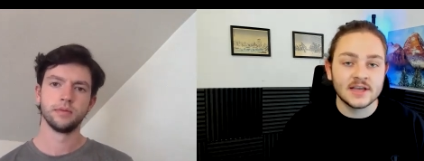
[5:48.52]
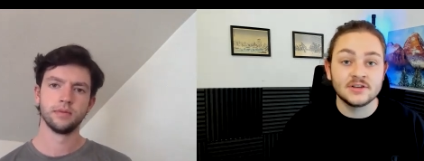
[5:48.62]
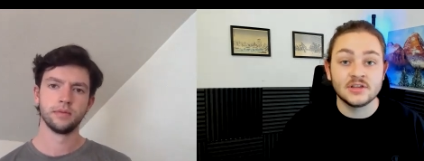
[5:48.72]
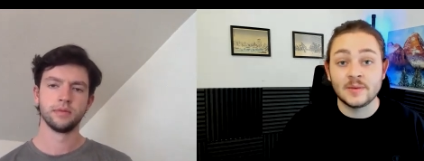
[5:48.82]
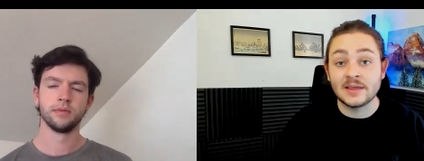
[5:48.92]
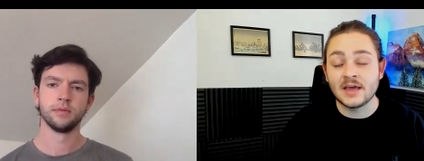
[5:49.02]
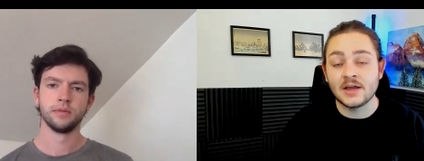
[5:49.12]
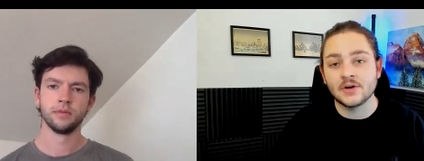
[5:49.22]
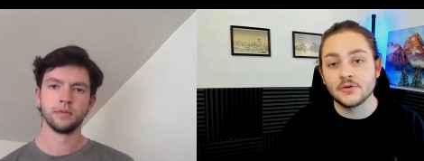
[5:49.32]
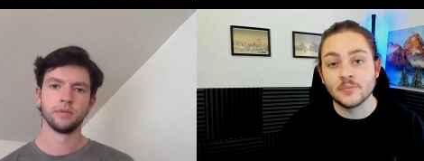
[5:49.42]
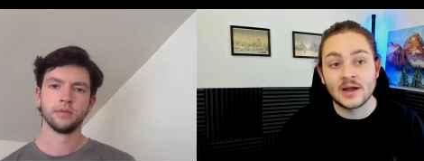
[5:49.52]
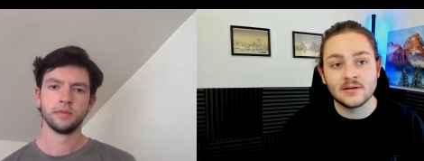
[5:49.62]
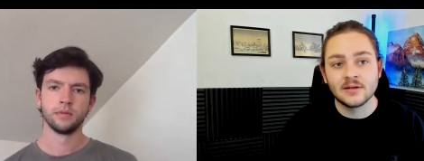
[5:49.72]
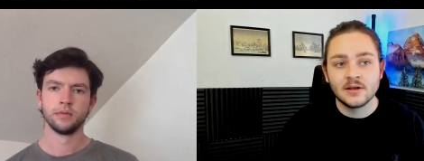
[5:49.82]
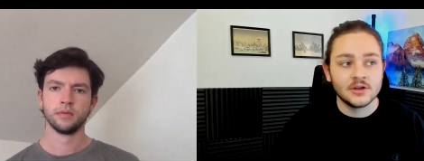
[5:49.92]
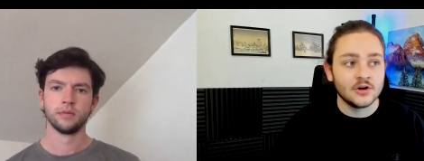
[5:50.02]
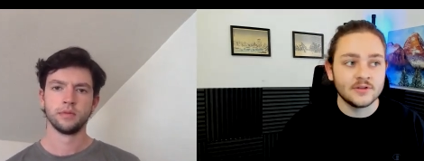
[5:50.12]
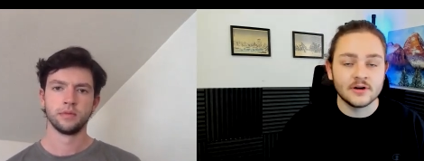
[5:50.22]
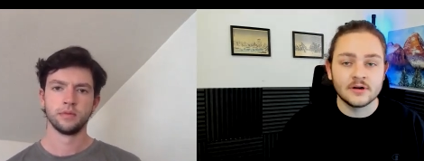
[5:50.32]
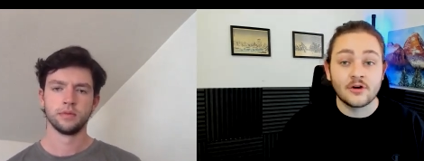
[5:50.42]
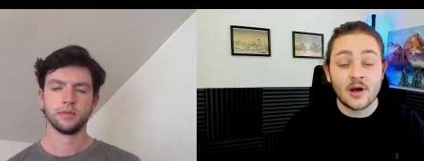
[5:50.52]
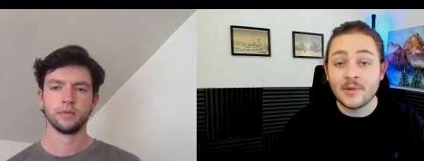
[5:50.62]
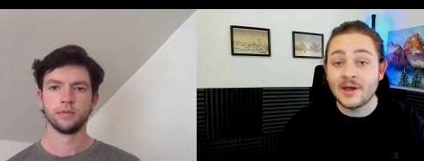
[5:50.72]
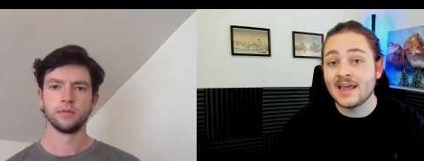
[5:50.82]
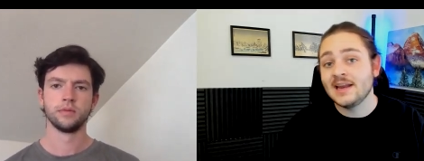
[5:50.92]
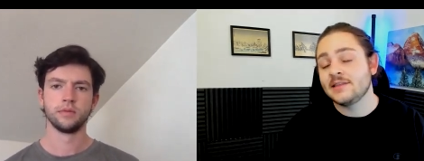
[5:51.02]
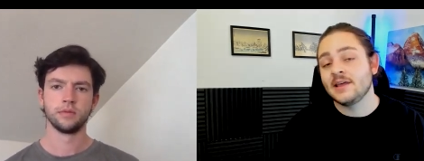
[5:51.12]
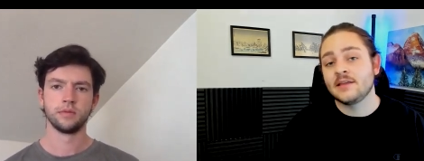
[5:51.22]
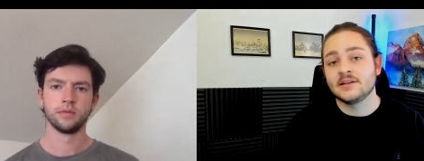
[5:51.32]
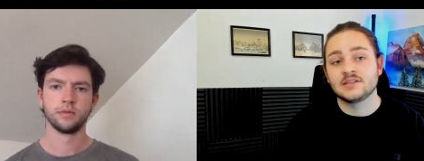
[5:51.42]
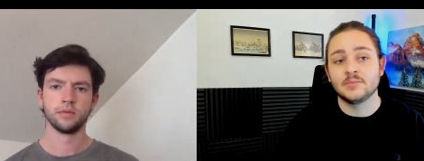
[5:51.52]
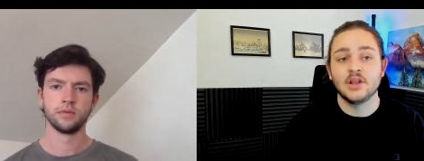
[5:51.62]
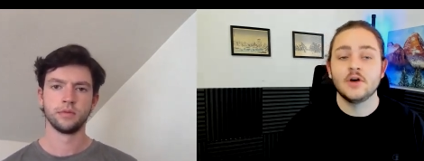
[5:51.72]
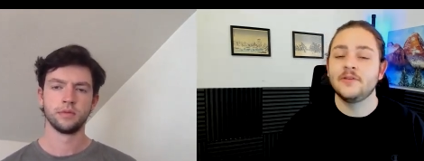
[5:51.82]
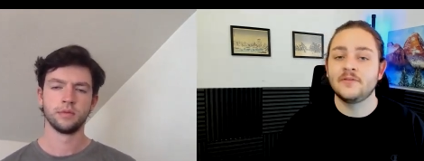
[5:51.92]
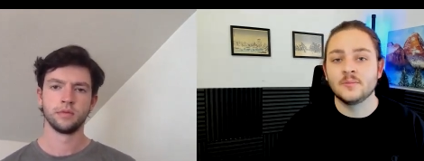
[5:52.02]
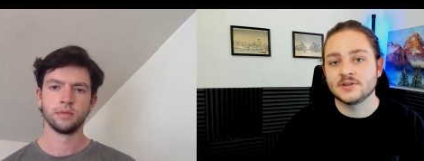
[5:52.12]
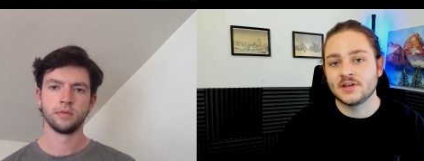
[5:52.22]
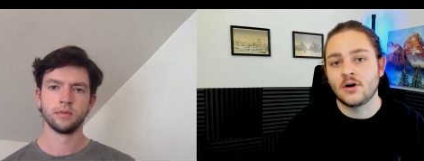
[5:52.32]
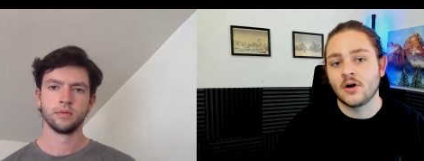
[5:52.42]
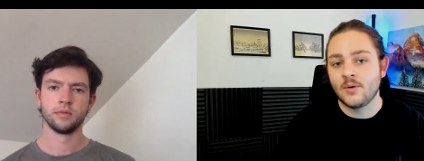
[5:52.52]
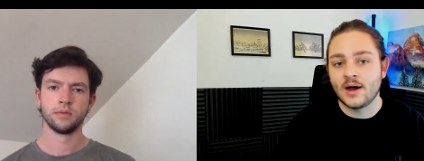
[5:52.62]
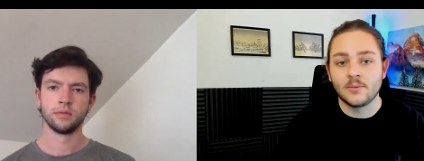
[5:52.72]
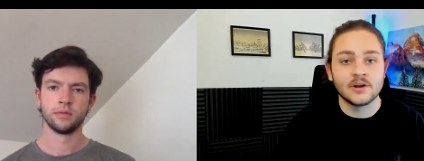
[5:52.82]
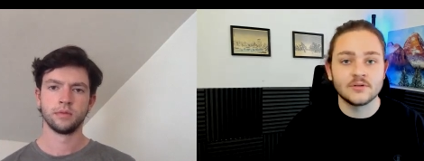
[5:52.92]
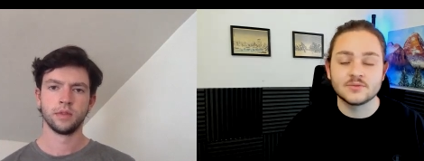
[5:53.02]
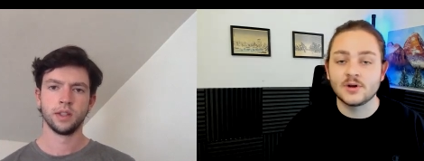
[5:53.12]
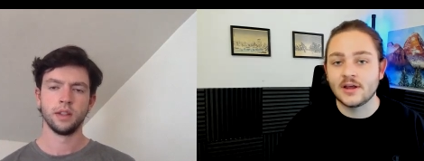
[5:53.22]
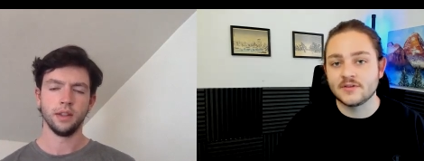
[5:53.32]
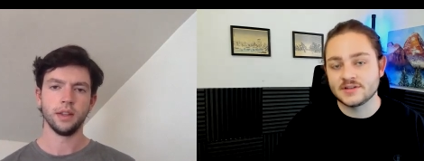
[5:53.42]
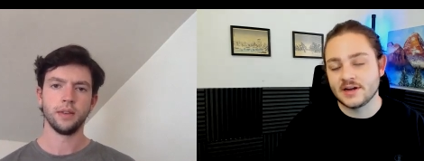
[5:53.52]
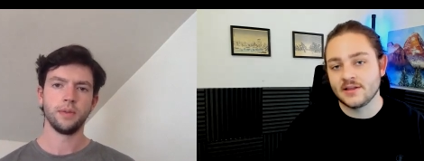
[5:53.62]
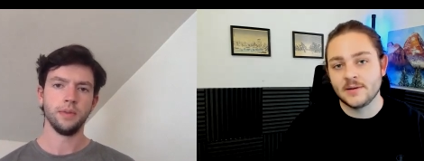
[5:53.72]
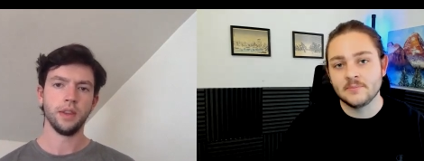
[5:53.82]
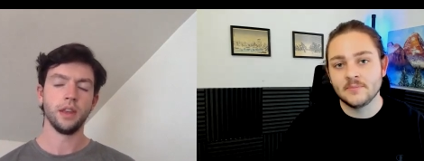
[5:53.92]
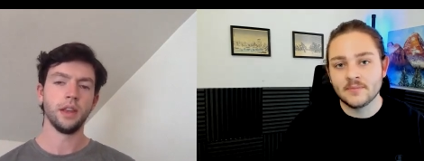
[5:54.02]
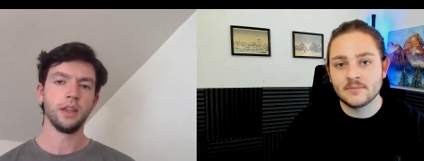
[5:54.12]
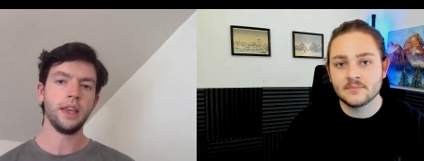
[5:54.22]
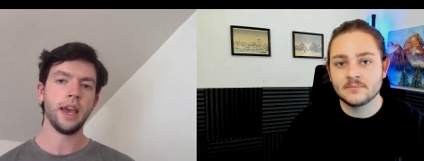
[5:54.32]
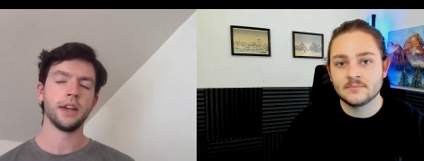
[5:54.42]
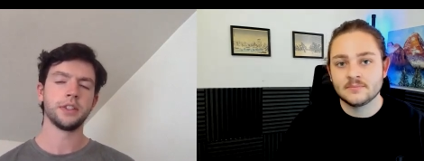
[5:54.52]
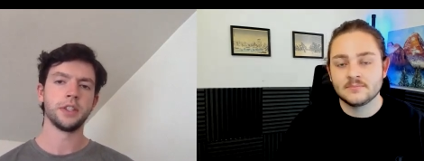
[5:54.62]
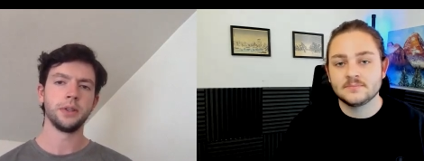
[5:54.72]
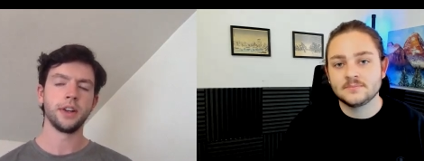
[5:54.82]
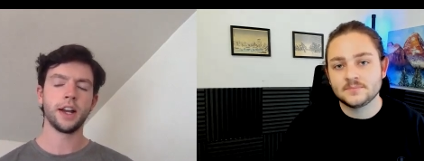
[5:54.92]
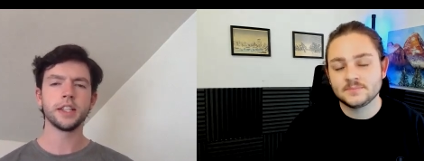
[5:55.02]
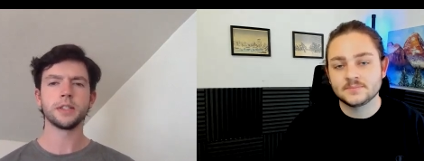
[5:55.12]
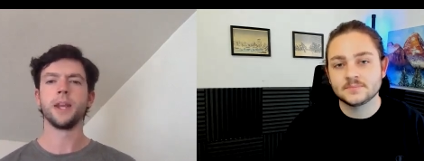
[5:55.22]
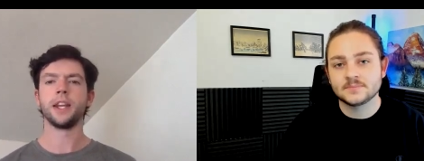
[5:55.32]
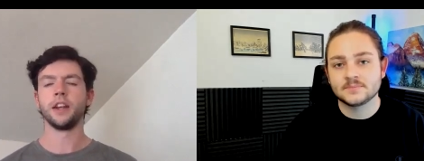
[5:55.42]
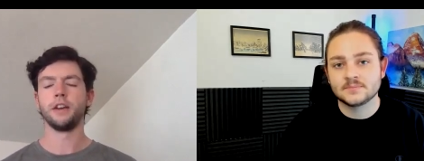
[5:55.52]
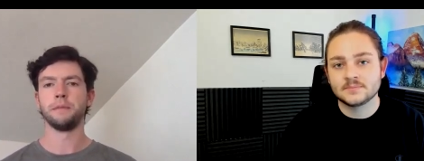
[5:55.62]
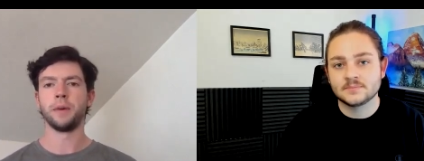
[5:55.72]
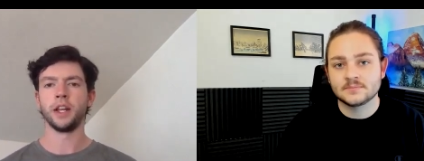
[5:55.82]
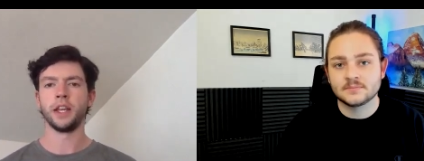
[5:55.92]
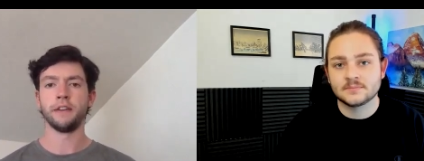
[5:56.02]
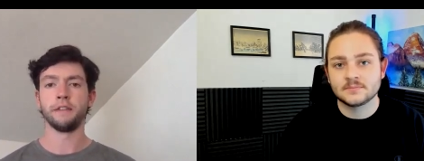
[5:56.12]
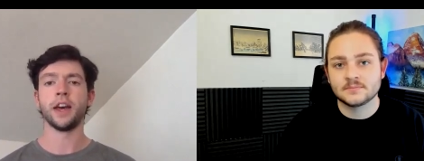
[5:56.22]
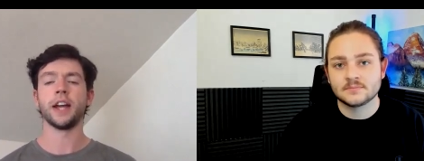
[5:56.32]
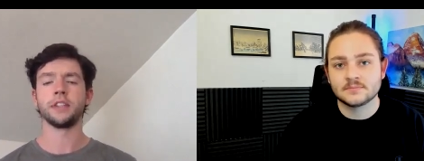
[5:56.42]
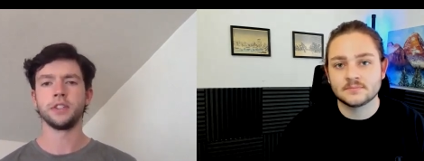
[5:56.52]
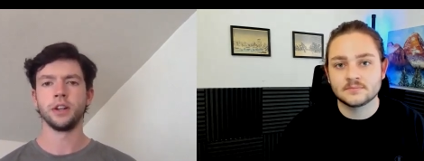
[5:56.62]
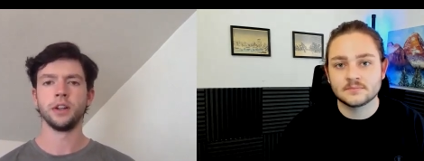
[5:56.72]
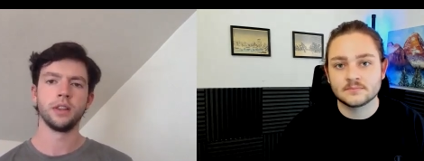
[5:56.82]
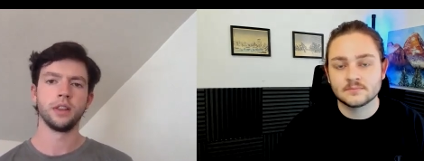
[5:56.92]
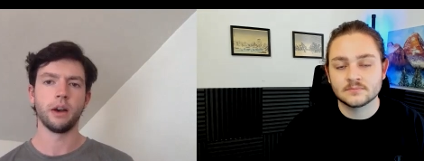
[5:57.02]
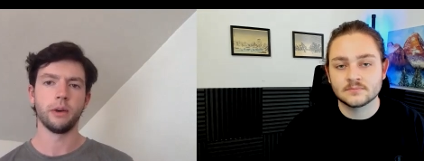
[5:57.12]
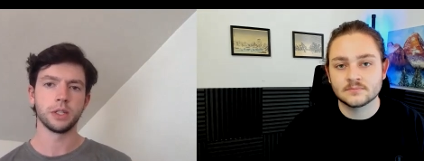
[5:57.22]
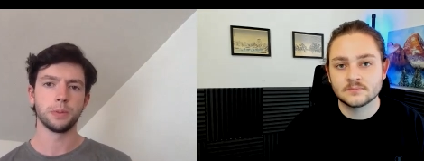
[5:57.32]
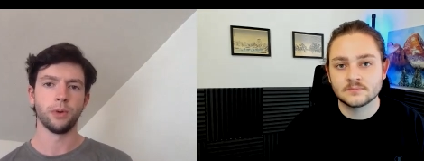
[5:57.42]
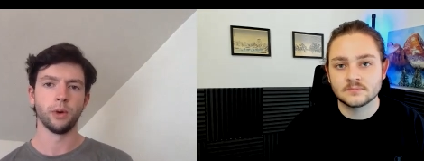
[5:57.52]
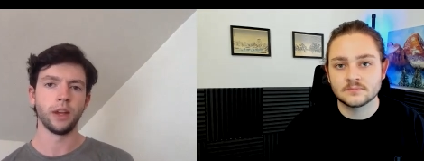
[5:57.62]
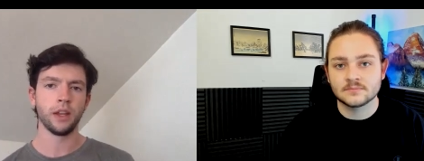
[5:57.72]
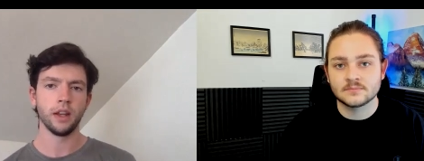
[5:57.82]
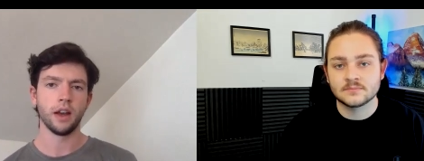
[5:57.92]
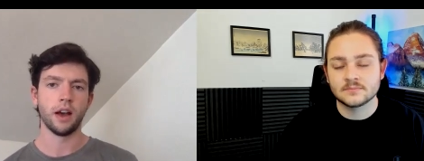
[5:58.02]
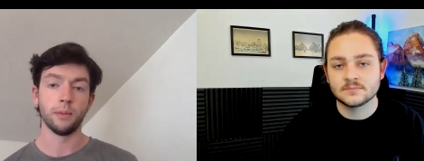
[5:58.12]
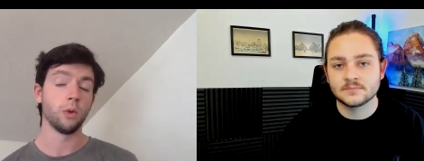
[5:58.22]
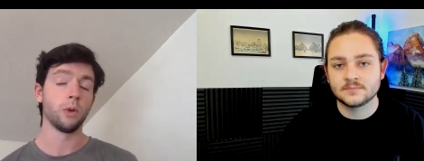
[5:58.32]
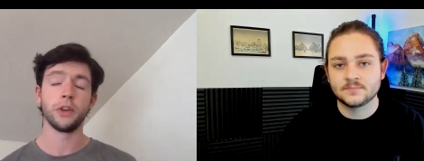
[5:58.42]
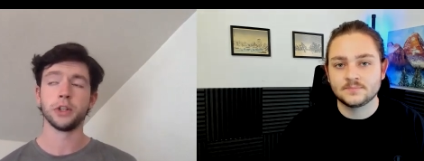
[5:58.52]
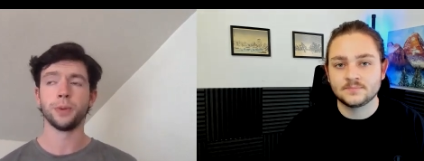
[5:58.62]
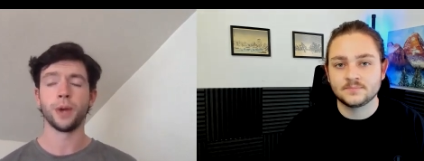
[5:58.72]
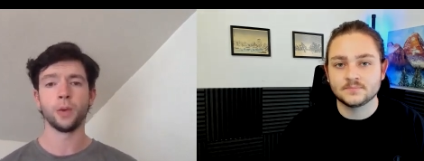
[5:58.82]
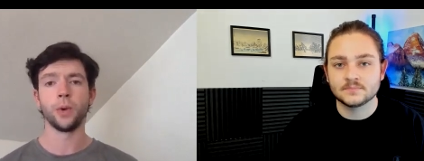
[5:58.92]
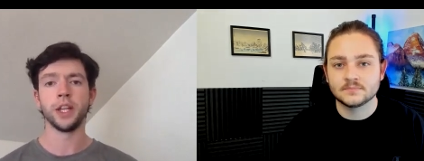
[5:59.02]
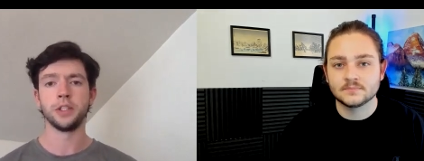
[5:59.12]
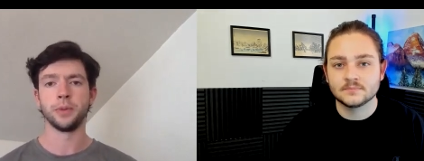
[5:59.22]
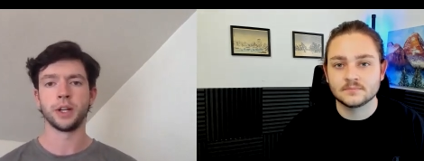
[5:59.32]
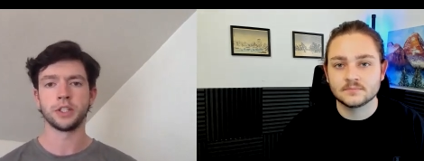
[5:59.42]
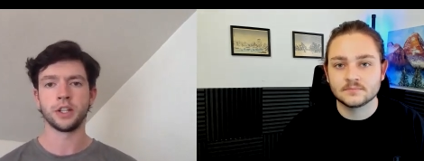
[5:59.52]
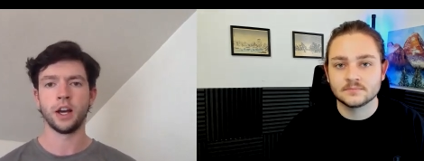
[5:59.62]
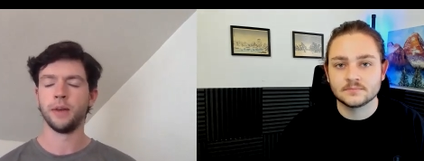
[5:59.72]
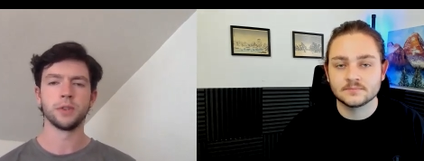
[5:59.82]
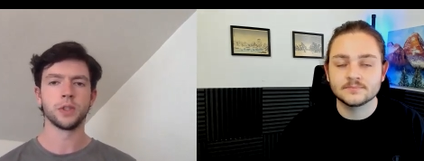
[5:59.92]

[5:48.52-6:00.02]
Speaker 1: to say to the beginner who might, you know, they're they're not buying anything that's below 50% ROI? What do you what do you have to say to them?
Speaker 2: Yeah, so you're not spending enough money if that's your lowest point, um, or you're spending way too much time